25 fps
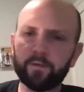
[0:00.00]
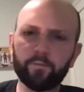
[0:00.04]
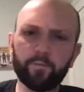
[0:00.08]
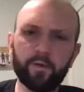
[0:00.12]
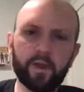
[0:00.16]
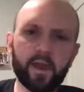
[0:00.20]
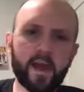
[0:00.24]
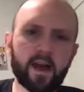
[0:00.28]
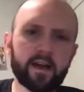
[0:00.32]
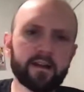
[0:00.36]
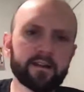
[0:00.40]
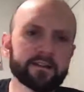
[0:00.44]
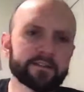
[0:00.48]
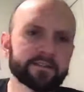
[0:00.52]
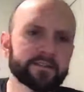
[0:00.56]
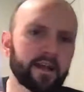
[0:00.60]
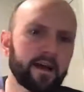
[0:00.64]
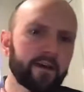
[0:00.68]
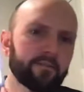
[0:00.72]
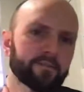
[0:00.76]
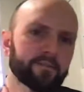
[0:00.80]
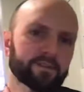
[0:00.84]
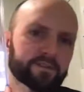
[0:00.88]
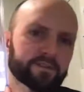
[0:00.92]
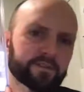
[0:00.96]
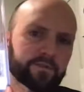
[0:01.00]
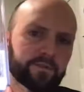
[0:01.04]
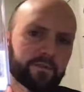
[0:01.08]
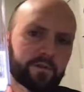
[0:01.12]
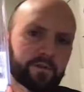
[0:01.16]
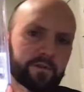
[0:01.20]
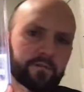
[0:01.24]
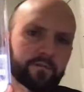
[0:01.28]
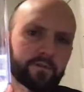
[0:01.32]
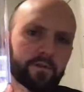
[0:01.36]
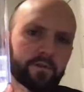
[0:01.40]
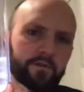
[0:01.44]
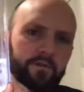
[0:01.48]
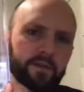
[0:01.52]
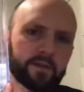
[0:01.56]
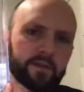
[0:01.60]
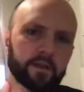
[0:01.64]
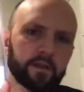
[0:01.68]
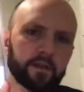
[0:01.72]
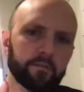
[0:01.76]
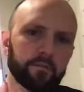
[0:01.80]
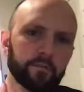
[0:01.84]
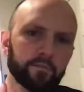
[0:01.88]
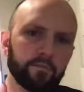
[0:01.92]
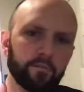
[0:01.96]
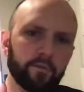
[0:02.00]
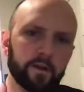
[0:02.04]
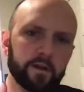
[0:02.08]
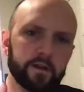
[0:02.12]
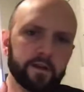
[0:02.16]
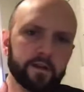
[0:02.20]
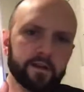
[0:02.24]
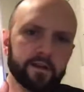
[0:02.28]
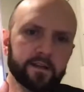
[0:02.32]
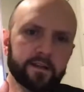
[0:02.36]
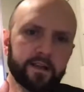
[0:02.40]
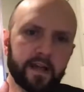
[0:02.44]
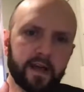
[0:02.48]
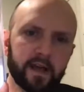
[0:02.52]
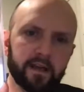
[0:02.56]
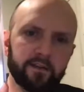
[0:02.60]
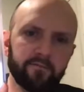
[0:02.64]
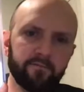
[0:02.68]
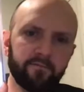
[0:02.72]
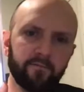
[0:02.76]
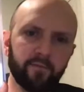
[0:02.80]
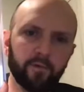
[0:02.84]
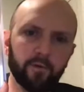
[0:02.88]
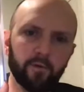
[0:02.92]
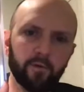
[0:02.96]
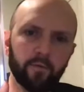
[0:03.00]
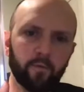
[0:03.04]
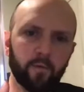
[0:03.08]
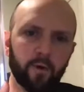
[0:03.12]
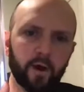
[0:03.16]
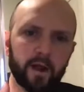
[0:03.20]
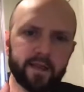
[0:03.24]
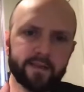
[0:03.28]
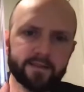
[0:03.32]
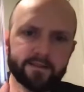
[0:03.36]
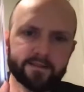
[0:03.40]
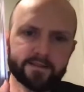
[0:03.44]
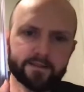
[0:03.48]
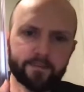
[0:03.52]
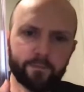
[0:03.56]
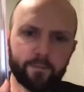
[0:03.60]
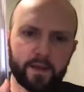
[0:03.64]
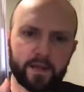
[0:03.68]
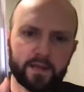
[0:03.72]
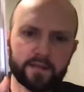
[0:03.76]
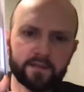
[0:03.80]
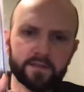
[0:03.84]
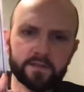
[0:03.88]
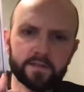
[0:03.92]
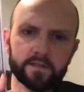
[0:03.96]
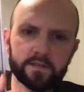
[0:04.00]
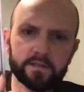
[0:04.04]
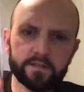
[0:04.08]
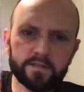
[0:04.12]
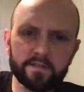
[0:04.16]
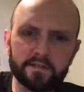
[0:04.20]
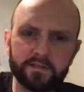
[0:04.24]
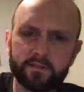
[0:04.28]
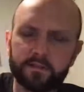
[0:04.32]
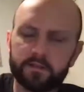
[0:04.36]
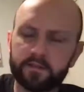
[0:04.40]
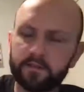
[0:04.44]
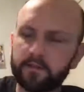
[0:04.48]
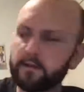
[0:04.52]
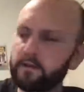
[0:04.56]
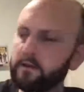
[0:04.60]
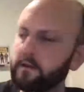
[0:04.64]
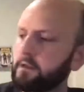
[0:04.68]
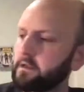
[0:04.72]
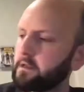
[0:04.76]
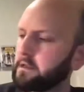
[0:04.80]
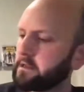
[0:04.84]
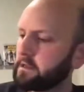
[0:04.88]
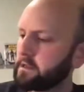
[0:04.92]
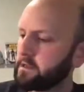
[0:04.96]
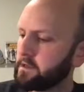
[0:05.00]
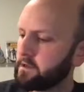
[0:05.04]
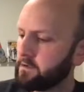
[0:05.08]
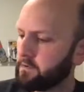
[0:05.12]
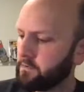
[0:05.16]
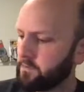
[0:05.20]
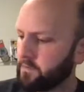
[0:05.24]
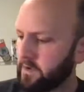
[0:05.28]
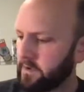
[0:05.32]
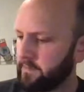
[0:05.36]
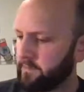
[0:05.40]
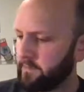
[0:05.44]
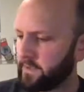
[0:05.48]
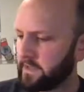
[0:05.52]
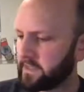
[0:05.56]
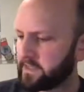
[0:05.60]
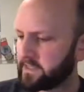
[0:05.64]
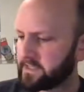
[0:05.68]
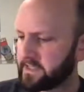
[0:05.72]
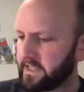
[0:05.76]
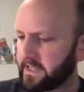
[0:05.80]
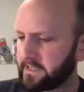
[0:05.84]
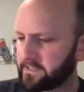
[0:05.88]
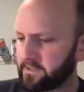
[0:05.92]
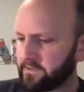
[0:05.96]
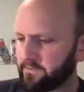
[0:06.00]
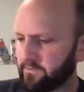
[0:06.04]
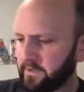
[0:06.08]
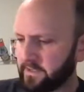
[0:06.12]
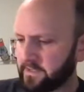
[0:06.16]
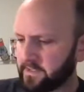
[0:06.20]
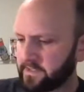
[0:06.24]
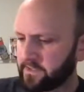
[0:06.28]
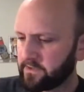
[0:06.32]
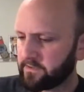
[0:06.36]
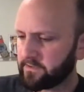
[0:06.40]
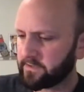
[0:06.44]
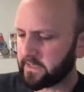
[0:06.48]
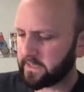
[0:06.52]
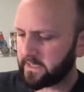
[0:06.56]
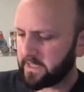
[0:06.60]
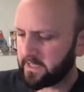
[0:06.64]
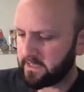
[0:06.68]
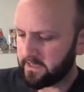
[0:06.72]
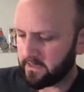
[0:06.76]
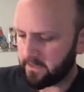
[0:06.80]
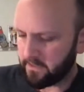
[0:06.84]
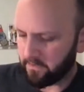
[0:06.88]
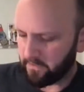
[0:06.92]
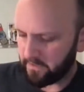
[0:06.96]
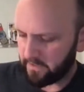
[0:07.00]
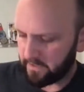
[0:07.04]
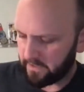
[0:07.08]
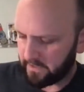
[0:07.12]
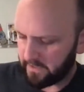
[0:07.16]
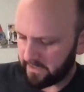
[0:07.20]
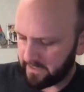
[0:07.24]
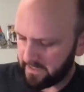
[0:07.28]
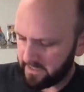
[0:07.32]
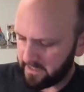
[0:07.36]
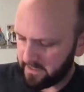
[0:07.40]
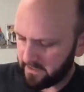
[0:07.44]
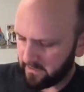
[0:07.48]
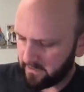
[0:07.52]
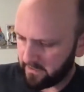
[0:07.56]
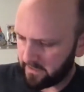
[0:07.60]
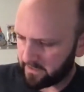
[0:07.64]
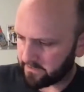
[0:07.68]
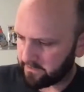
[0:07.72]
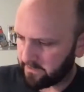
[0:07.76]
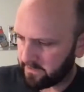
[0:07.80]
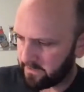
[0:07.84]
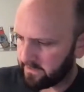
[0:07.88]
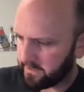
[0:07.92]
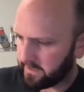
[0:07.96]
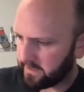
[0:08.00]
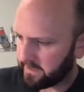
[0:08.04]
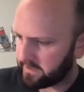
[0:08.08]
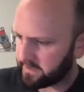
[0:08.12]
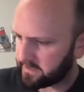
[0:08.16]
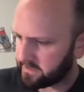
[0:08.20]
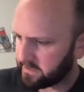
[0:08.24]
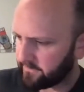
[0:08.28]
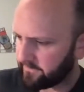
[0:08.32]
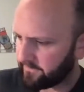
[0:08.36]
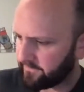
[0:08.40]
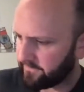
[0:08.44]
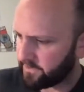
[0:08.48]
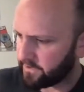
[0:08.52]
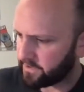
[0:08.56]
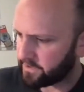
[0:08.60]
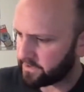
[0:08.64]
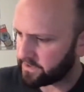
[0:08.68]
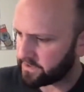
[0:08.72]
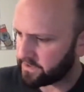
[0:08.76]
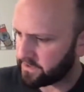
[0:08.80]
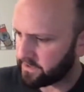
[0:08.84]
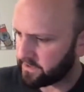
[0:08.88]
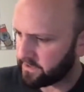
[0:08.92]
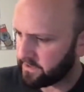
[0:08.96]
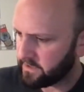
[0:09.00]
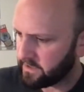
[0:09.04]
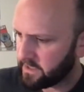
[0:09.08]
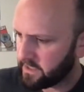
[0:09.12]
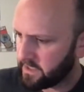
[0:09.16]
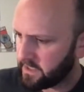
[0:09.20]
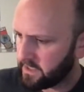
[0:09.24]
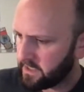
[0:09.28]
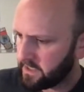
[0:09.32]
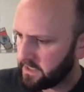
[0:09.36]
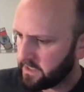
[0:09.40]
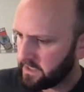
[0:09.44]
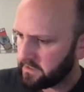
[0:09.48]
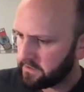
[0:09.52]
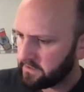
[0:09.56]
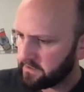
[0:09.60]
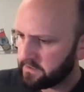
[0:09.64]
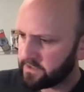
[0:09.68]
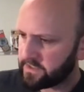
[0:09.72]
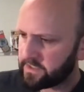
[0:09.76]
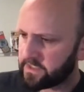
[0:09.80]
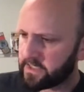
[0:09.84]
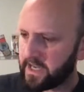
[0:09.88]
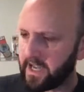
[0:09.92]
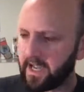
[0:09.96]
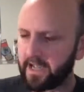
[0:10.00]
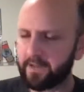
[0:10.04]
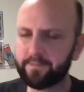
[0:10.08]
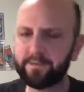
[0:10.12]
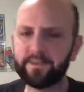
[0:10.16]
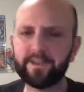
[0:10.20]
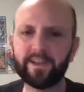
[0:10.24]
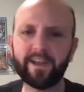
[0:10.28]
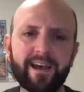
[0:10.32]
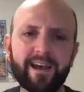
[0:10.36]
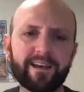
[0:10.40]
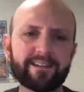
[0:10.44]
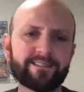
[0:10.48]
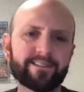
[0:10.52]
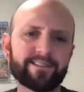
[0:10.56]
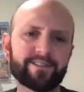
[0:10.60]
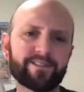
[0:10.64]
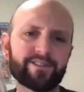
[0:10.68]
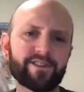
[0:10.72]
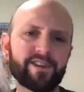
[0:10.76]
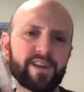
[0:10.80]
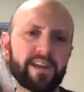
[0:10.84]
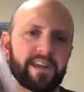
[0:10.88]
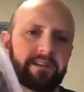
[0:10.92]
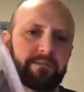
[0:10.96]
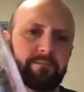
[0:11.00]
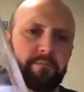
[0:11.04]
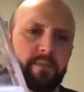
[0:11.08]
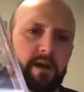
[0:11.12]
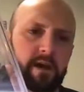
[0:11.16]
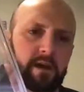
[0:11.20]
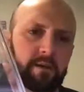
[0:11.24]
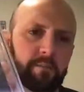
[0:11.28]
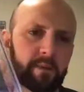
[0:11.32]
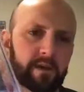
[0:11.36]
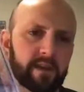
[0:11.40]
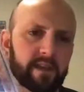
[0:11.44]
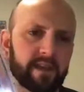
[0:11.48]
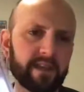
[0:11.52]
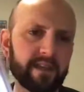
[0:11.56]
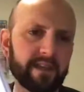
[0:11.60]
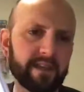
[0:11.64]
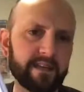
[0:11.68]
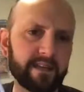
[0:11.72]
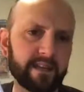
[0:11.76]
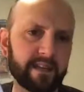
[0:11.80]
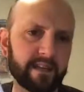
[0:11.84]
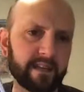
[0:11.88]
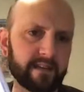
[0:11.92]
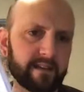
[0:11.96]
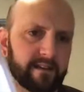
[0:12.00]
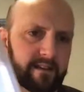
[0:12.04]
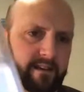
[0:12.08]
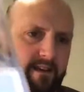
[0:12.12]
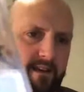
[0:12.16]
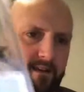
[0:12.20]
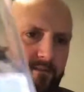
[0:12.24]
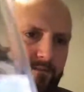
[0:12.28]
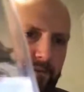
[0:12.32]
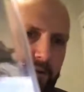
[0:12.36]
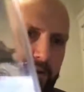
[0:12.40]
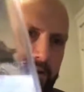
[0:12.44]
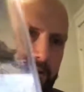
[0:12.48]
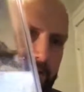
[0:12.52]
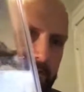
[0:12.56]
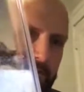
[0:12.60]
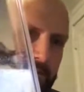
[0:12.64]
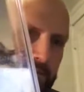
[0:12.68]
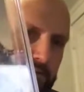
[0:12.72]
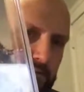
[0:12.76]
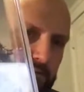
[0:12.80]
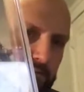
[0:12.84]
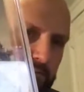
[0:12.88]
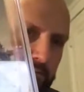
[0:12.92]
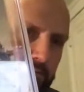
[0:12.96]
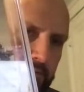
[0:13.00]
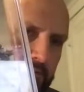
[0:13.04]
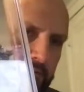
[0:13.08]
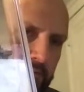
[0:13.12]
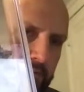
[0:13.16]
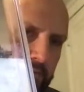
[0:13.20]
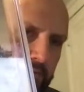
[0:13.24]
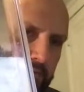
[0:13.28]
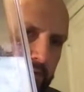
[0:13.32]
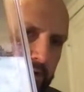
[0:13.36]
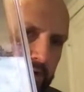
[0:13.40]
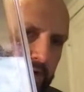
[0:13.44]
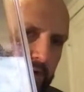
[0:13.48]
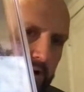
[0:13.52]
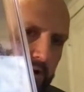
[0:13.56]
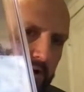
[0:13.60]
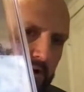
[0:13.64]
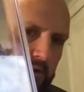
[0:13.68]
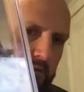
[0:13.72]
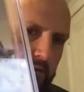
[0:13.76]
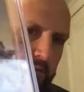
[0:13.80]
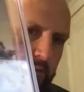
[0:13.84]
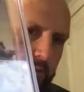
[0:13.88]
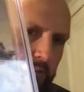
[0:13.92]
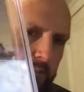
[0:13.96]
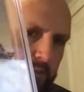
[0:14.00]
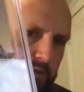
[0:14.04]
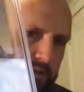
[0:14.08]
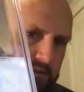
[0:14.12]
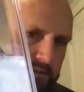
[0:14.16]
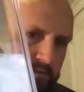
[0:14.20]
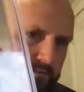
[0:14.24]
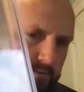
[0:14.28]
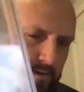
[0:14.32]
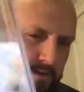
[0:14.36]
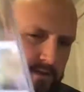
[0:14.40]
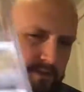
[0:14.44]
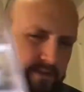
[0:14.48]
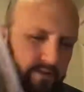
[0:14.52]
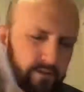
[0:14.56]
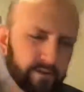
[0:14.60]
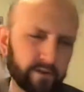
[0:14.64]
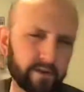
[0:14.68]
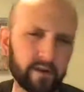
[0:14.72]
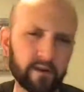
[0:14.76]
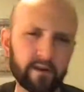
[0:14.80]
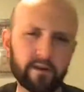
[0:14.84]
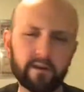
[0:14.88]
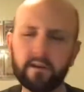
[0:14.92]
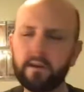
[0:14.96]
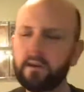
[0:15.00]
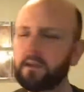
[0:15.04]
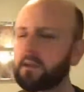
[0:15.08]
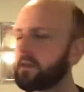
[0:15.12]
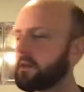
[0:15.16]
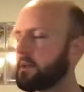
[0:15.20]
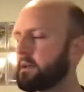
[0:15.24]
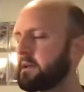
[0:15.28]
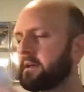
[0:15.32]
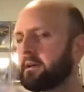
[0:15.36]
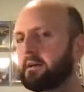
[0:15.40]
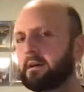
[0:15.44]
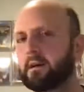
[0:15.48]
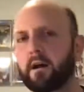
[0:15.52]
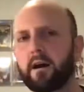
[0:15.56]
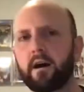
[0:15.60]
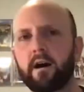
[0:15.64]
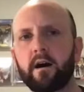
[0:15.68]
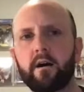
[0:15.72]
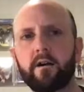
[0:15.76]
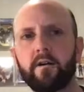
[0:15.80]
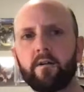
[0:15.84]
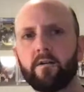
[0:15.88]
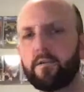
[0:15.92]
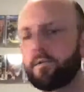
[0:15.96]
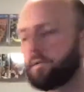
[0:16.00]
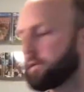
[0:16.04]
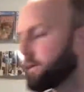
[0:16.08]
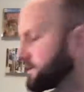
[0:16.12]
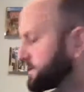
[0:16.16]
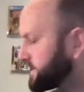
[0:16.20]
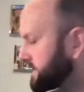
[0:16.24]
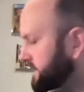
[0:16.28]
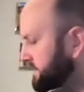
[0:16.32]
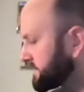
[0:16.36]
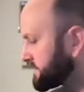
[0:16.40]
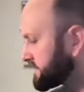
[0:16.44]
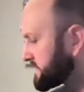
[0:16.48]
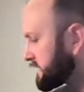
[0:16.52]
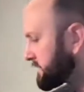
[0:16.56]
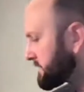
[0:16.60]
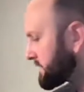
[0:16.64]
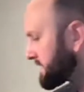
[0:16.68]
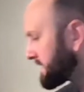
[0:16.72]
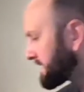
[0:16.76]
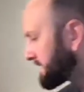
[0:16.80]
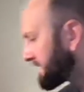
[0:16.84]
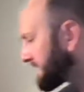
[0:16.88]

We had a Savage Sword of Conan #1 and a 9.4 white pagers. White Pages. That's a Red Sonja key according to Key Collector. I think it's the first time has a chainmail bikini, if I do recall, or maybe it's a Red Sonja origin or something